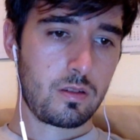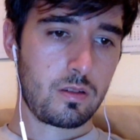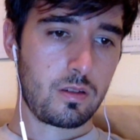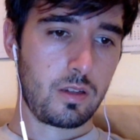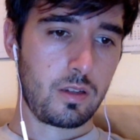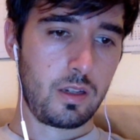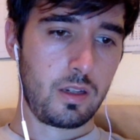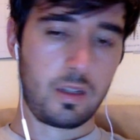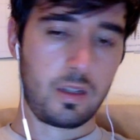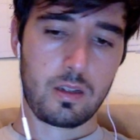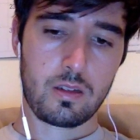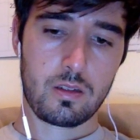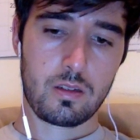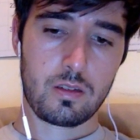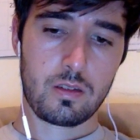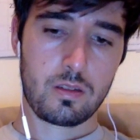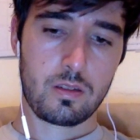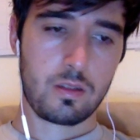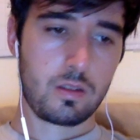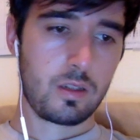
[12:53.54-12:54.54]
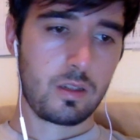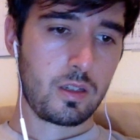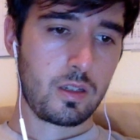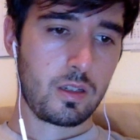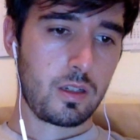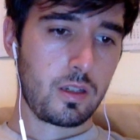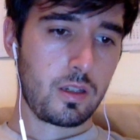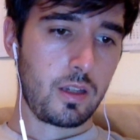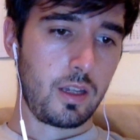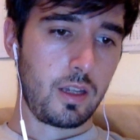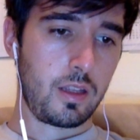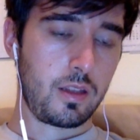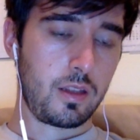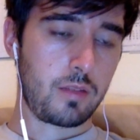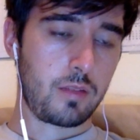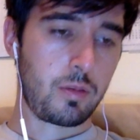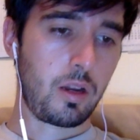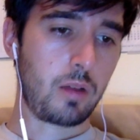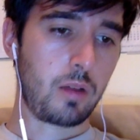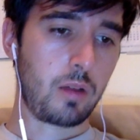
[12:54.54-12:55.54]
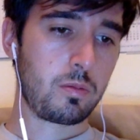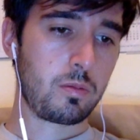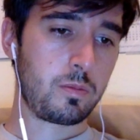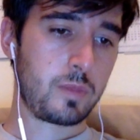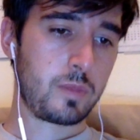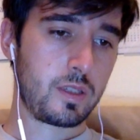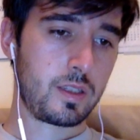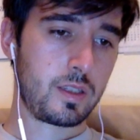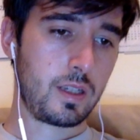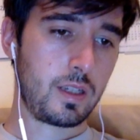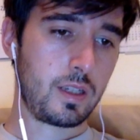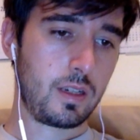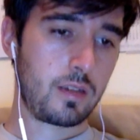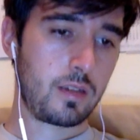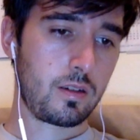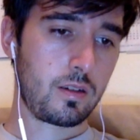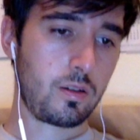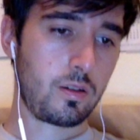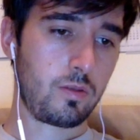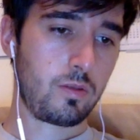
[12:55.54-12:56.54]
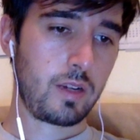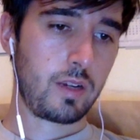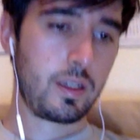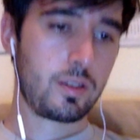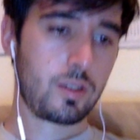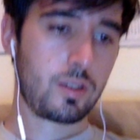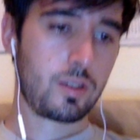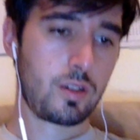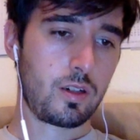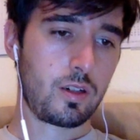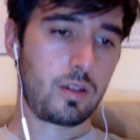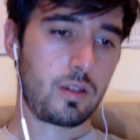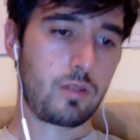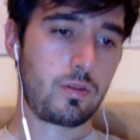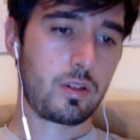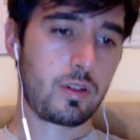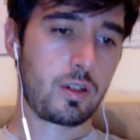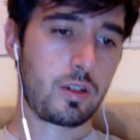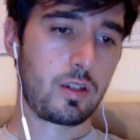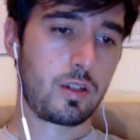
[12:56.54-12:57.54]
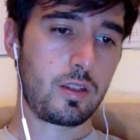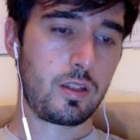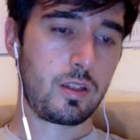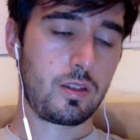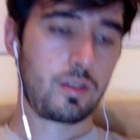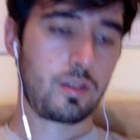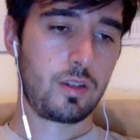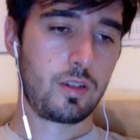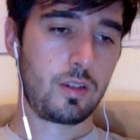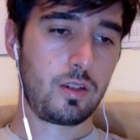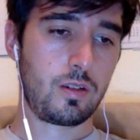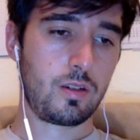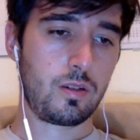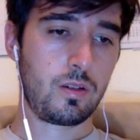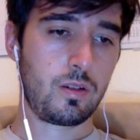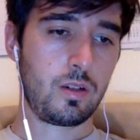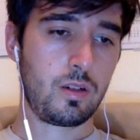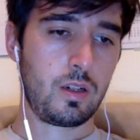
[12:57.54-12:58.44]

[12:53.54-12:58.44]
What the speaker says: Yeah. And the problem is that arrays return this too.